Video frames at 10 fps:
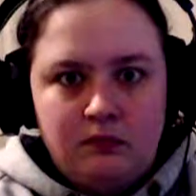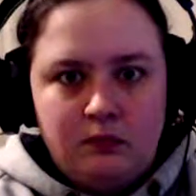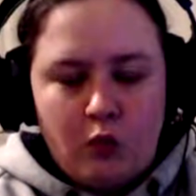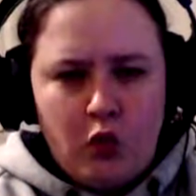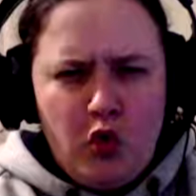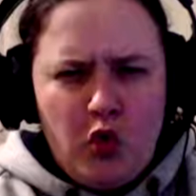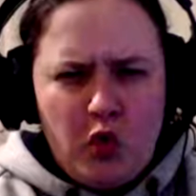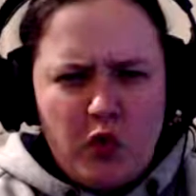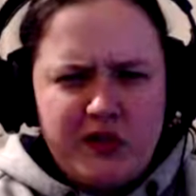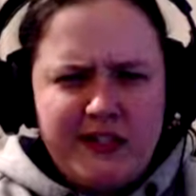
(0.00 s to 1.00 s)

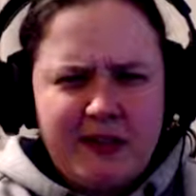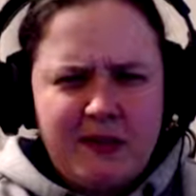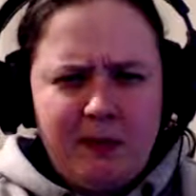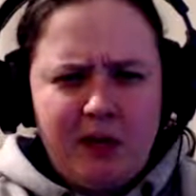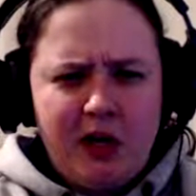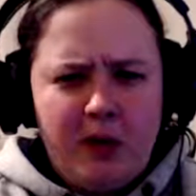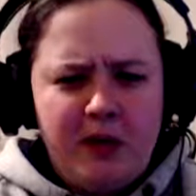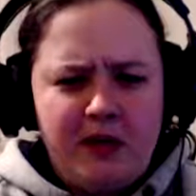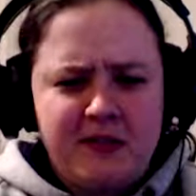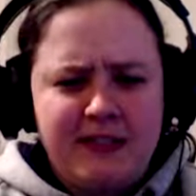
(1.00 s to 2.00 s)
Ooh, sounds very
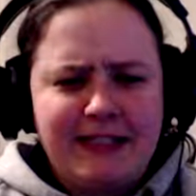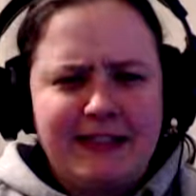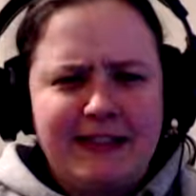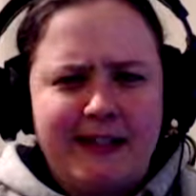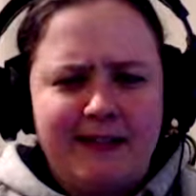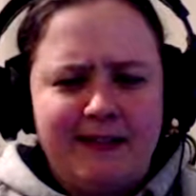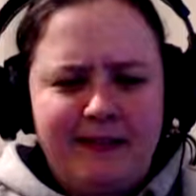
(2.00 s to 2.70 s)
ominous, doesn't it?